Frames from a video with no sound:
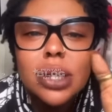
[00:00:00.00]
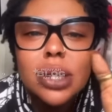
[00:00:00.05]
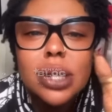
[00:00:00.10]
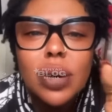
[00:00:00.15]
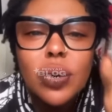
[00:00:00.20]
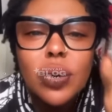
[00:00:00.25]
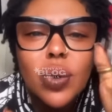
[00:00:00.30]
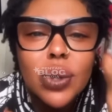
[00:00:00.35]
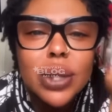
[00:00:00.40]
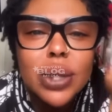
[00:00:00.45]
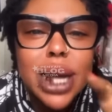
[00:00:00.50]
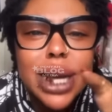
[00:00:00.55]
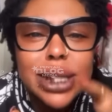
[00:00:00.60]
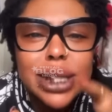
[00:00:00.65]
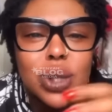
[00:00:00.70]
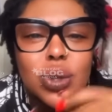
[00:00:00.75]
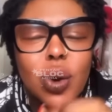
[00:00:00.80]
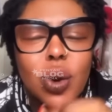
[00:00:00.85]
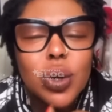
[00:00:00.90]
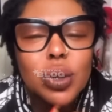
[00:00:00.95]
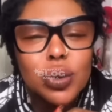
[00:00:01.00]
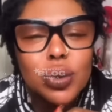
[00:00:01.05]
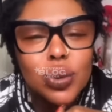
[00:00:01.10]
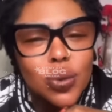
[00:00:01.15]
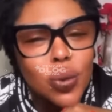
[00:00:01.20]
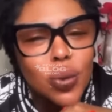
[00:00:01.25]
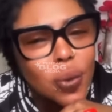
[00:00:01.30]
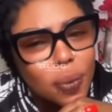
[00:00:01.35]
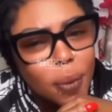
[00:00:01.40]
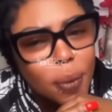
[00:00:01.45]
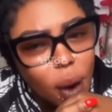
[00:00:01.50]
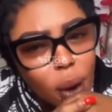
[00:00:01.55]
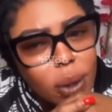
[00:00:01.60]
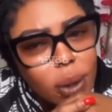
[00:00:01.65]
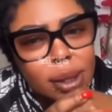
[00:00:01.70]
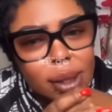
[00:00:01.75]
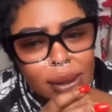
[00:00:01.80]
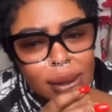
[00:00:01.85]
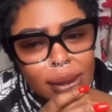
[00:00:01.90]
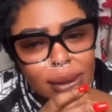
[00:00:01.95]
you circulate those
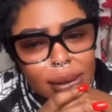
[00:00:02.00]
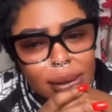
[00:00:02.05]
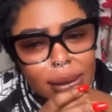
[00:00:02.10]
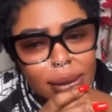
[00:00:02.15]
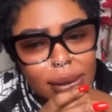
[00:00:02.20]
rumors,